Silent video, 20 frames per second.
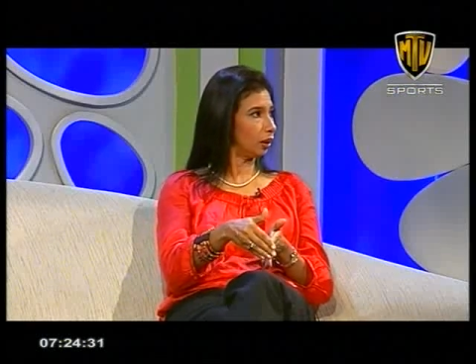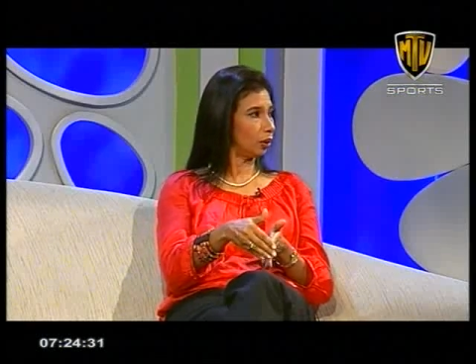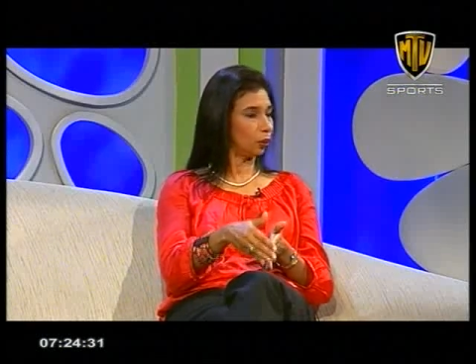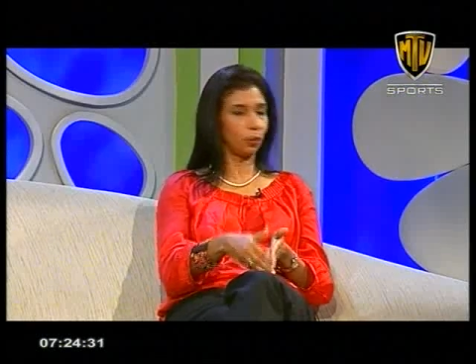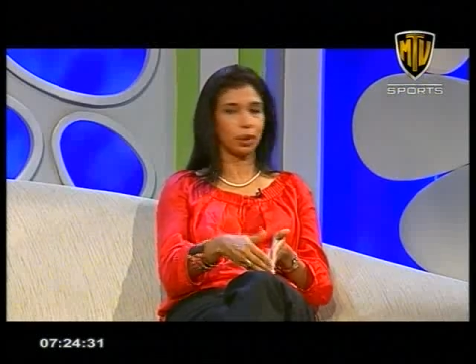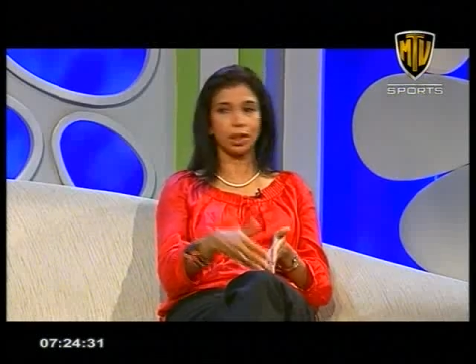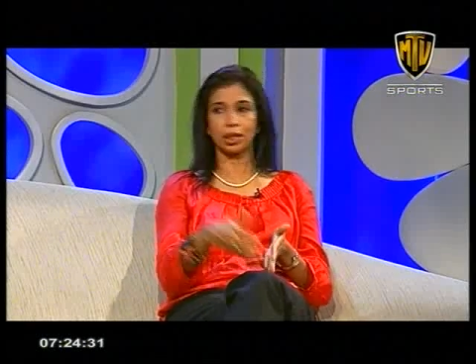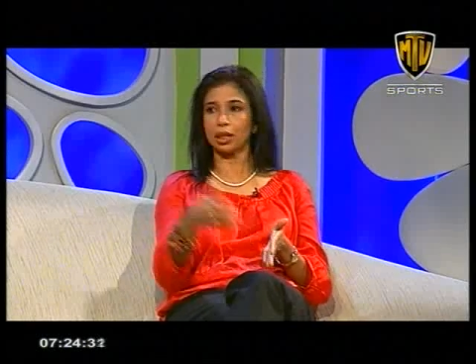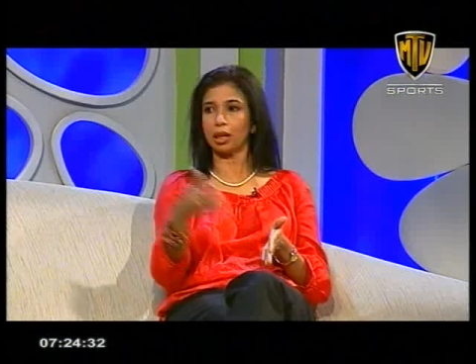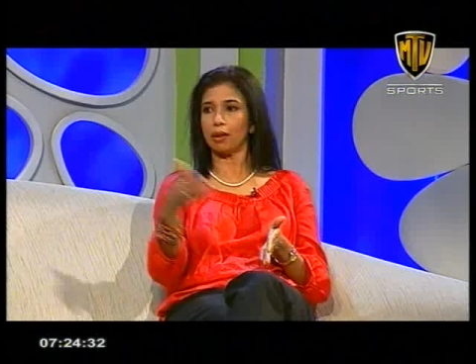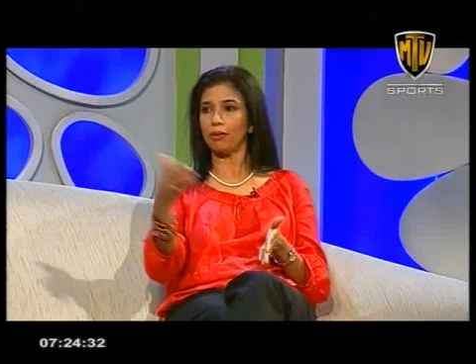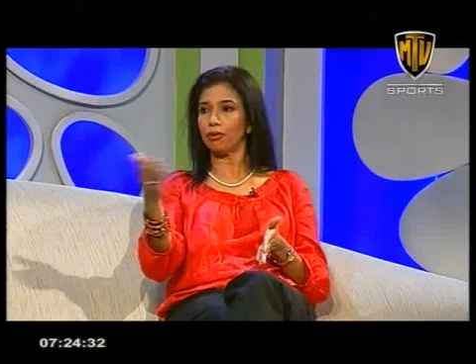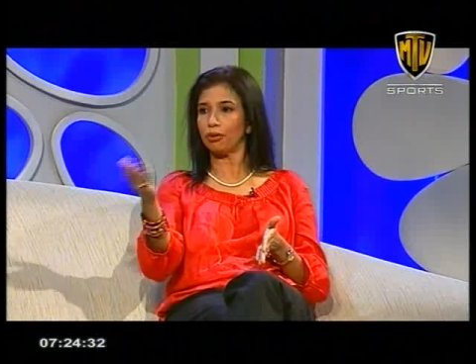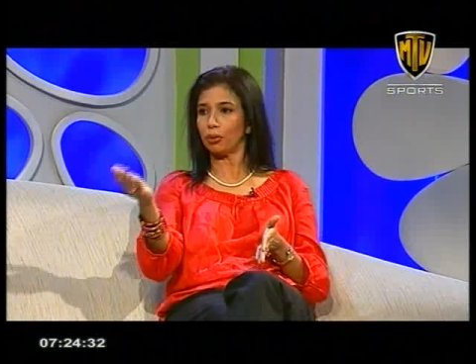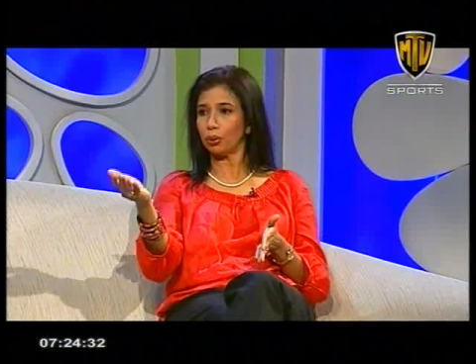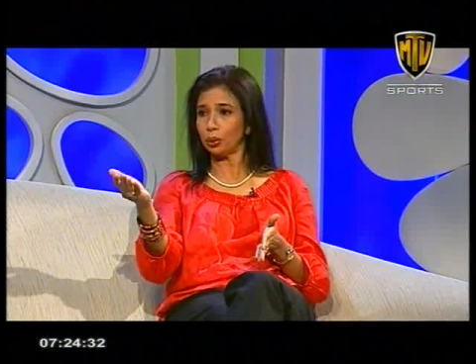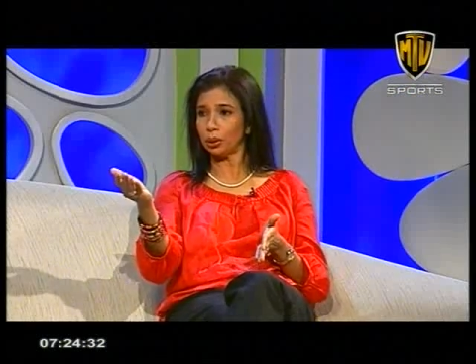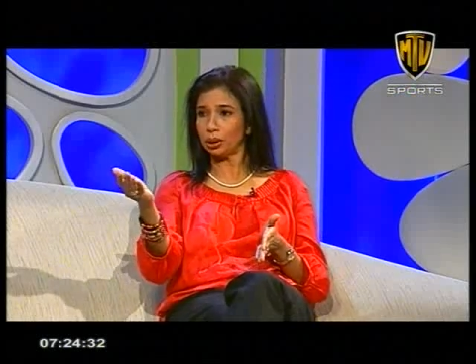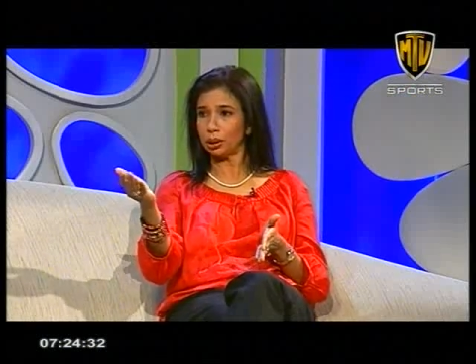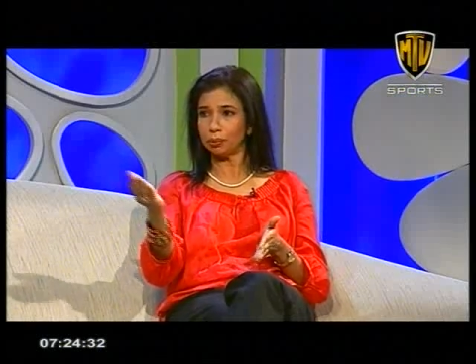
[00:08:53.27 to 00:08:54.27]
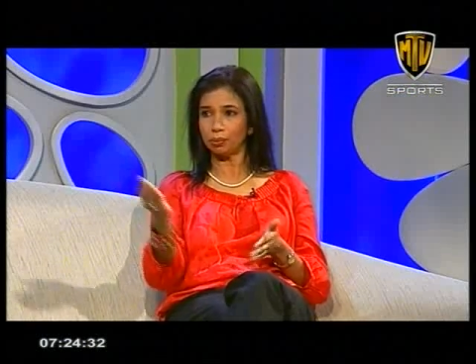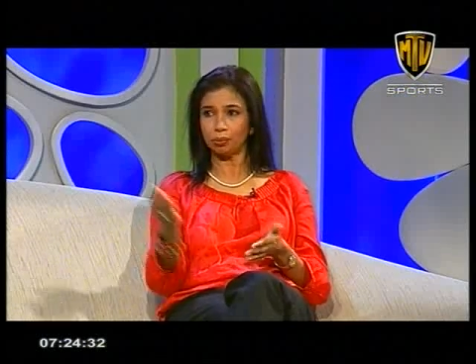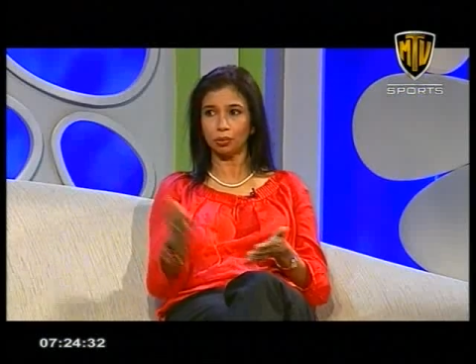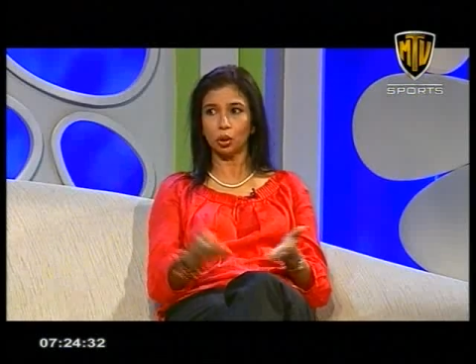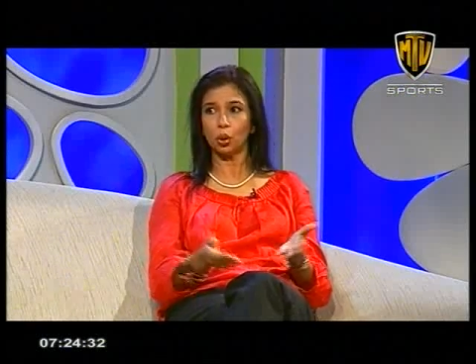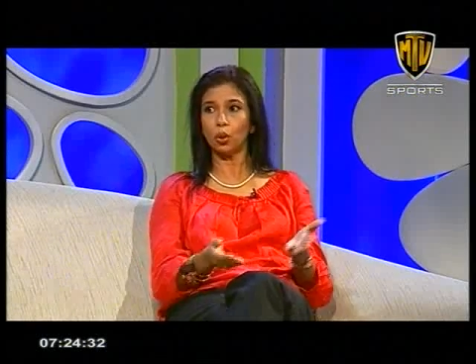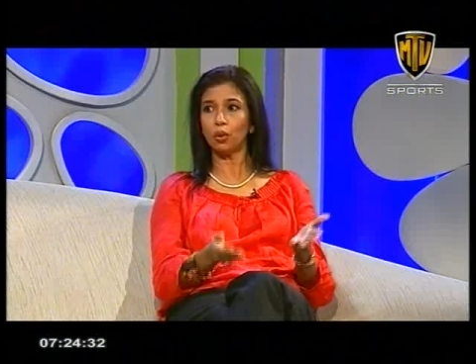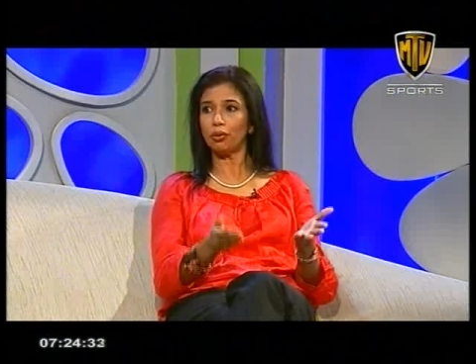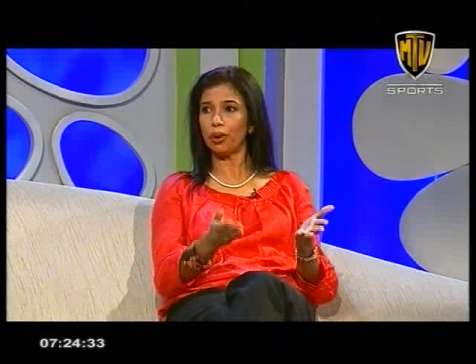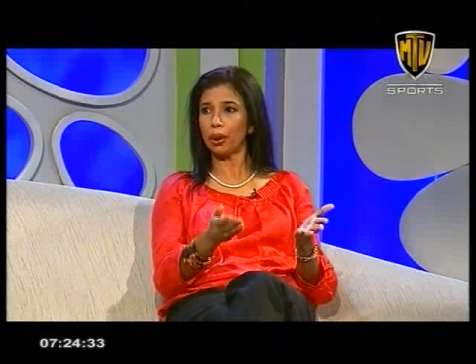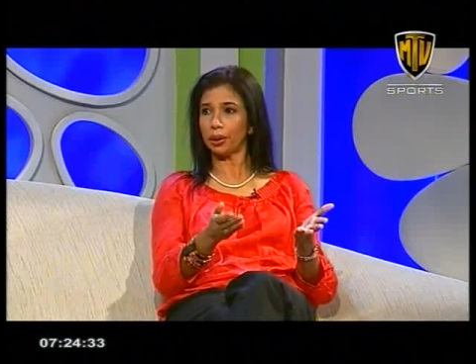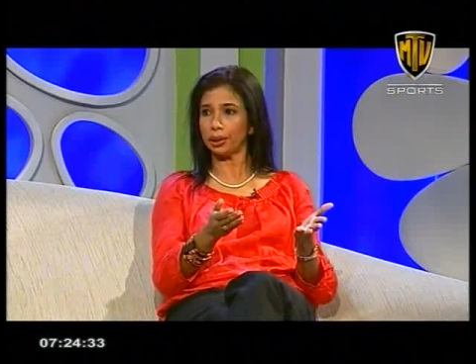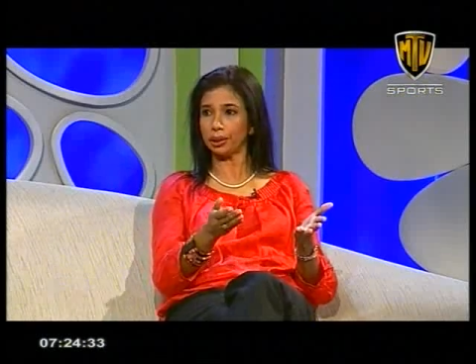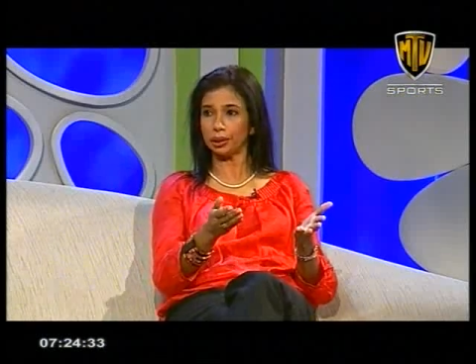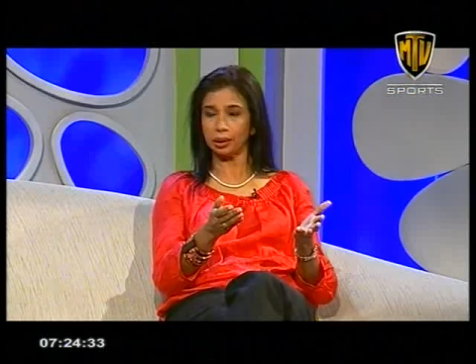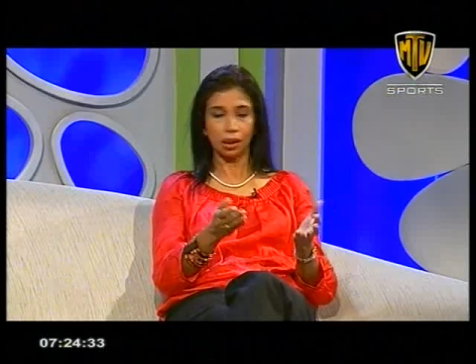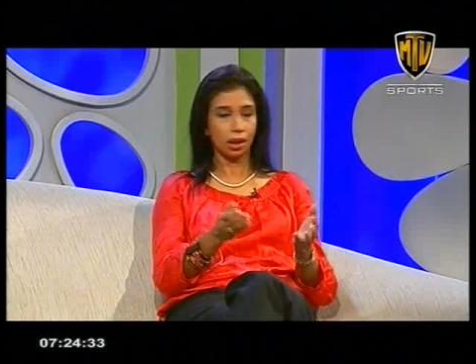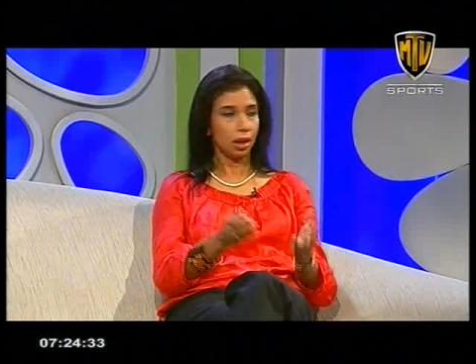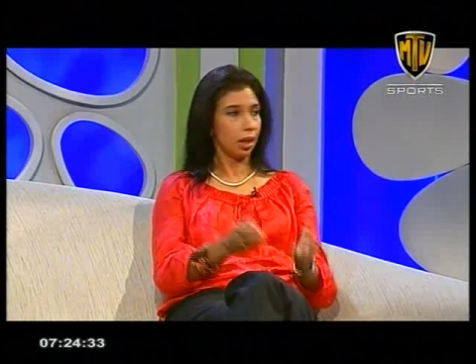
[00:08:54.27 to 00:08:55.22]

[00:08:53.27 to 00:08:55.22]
with some fruit, go for it.